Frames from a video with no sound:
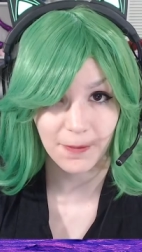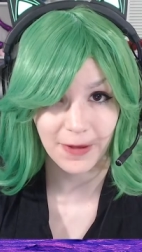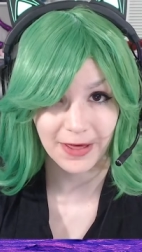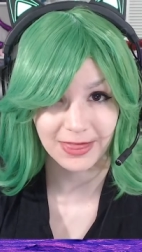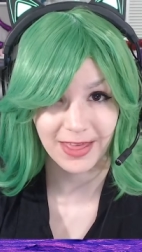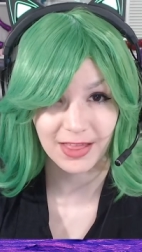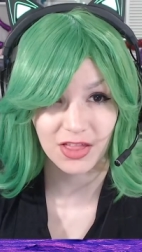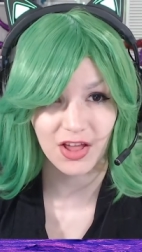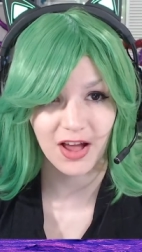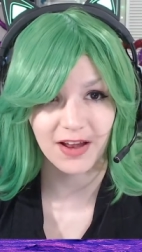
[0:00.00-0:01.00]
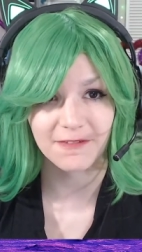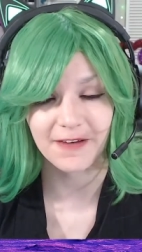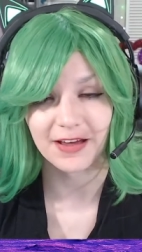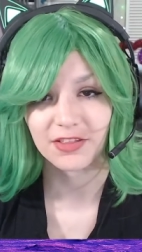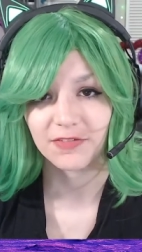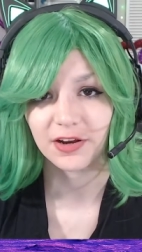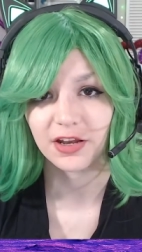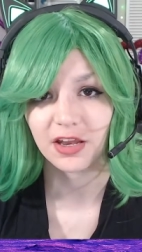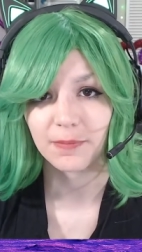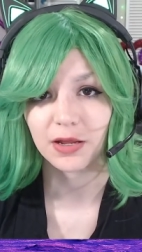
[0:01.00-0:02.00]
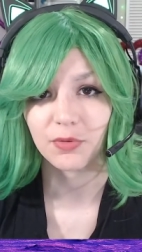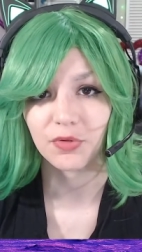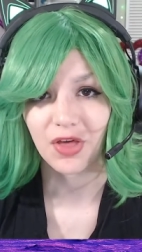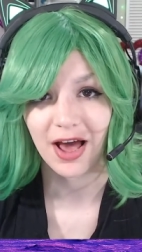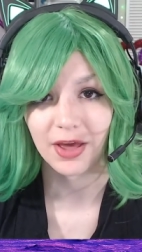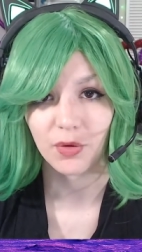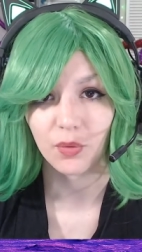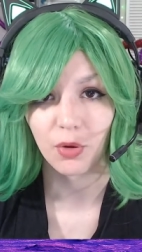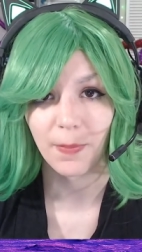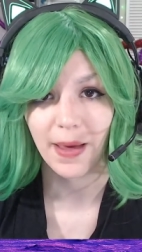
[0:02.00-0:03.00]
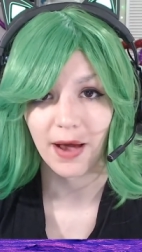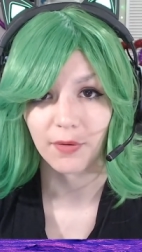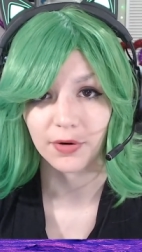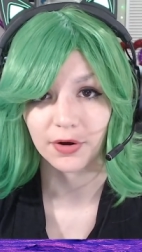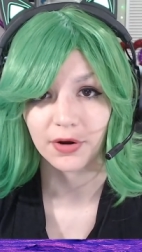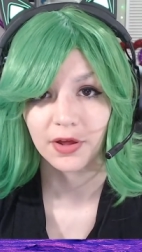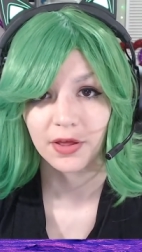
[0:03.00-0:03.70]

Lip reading: but that's not effective on anybody with a high willpower